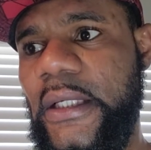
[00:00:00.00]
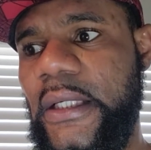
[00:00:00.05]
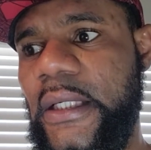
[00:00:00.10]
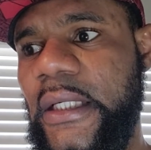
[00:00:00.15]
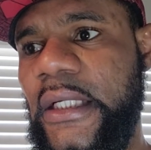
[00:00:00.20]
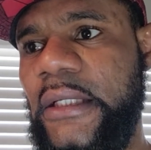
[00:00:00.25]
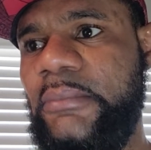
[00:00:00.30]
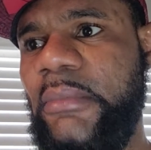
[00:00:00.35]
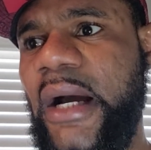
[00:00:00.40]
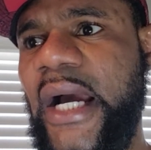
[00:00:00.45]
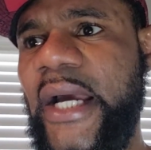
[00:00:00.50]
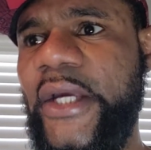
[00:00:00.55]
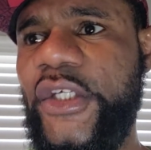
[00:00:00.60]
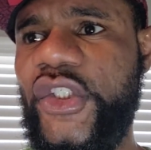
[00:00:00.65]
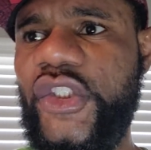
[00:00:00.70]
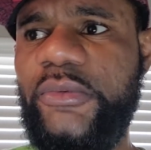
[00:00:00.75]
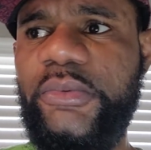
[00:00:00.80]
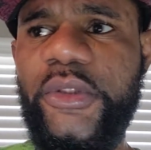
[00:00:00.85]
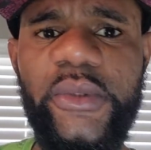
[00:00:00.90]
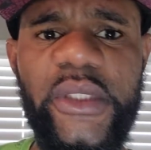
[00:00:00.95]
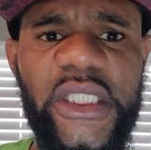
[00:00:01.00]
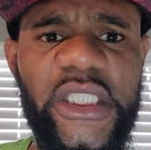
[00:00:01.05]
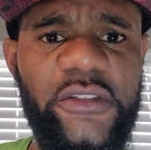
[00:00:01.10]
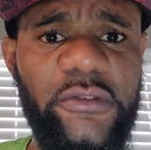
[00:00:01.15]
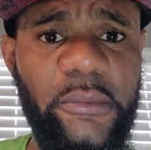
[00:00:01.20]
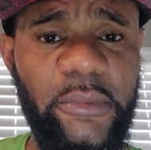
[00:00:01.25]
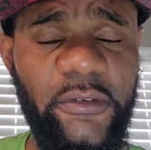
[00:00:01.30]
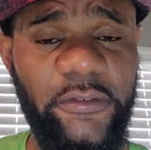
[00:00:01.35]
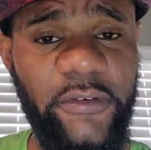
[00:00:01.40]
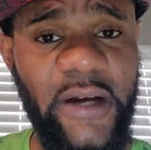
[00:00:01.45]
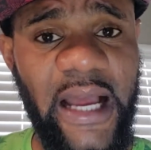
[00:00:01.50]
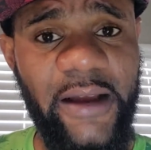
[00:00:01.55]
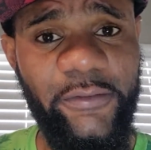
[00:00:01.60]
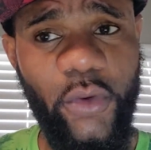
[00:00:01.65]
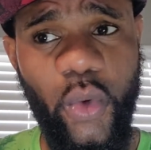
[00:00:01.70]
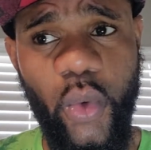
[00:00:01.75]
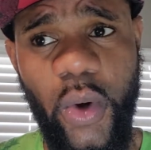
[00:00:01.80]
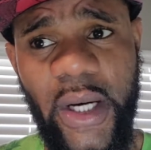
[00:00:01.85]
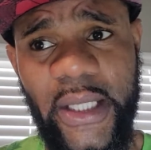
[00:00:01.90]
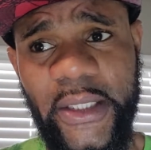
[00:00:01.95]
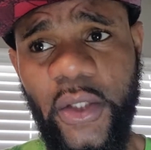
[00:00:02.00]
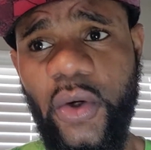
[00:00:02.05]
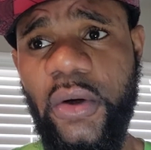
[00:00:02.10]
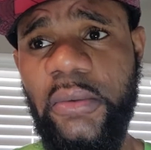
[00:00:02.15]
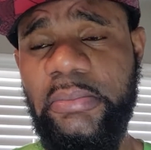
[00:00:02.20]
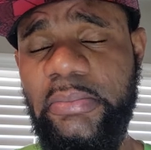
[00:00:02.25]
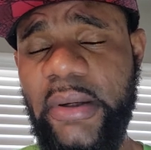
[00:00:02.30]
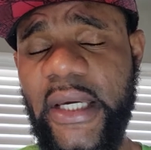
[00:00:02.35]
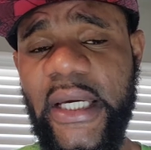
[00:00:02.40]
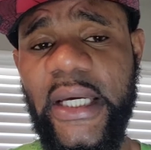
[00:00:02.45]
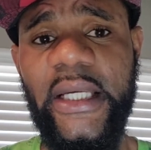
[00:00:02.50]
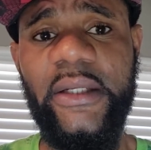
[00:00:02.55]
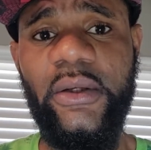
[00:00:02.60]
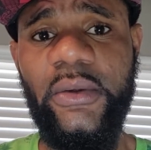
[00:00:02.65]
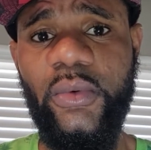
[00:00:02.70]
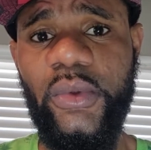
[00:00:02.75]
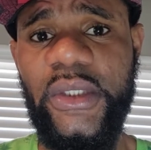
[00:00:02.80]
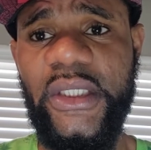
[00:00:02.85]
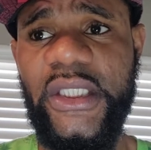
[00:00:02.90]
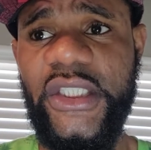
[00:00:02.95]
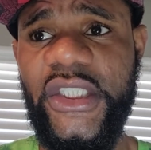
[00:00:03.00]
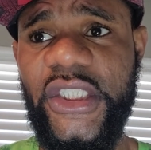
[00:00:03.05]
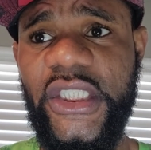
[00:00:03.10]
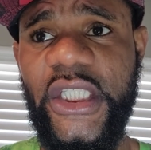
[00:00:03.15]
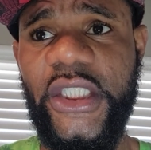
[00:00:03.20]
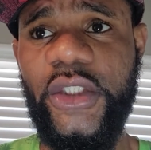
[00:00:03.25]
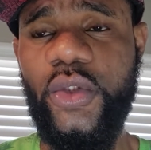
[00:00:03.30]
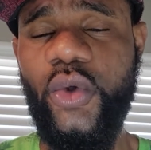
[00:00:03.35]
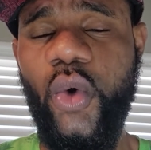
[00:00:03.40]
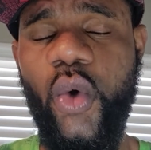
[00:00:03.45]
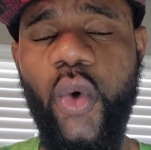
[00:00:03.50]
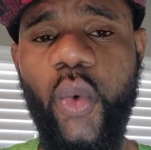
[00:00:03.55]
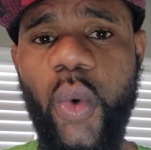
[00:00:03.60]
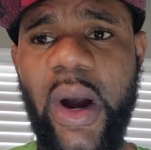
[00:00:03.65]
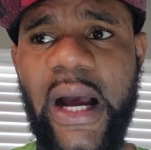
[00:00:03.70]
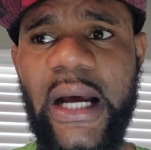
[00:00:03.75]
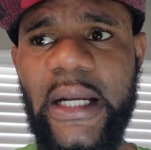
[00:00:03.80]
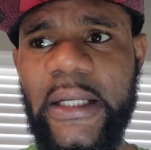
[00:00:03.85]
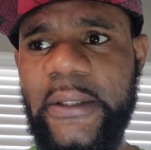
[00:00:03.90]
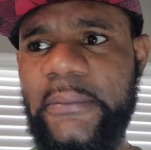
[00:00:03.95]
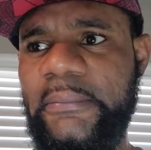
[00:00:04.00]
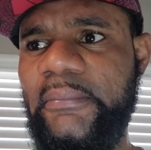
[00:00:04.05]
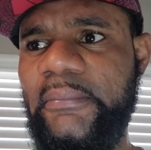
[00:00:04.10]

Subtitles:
And my experience from the 501 compared with the 601,